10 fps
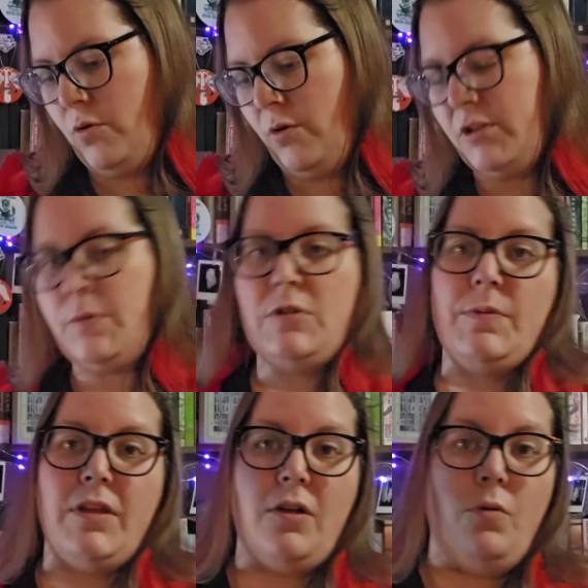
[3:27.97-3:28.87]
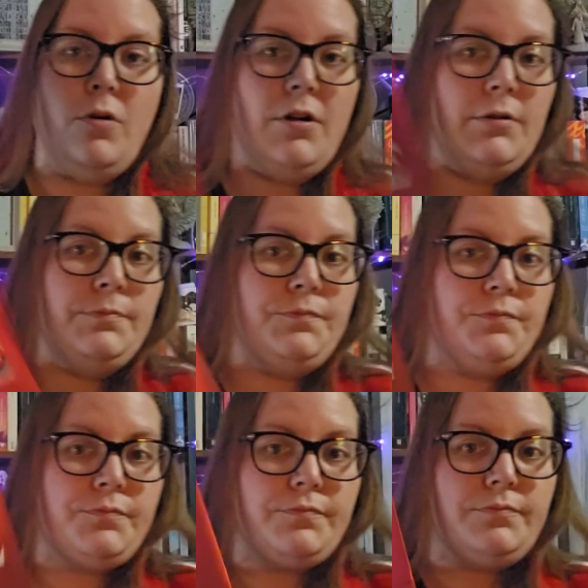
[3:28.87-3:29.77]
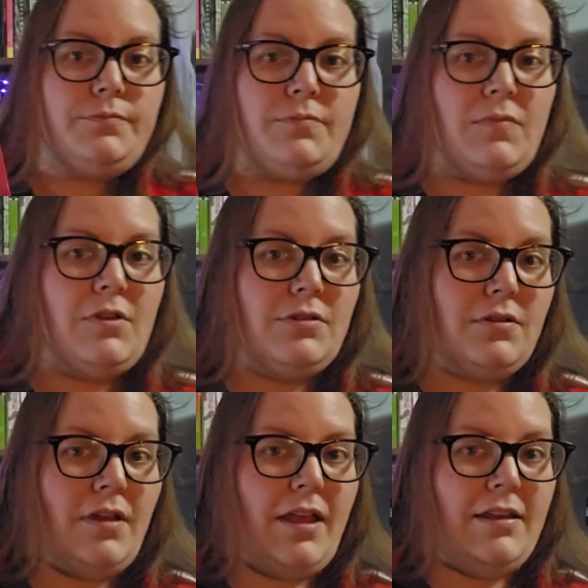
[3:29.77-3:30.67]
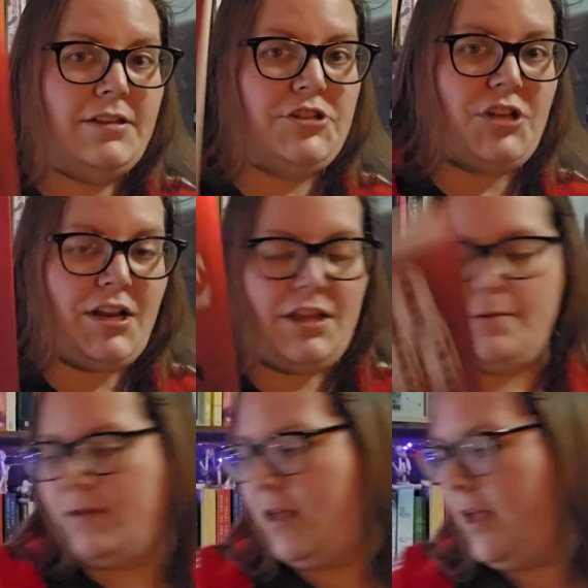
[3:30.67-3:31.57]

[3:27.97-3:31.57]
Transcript: cool. It's supposed to be like a horror. And it's shiny.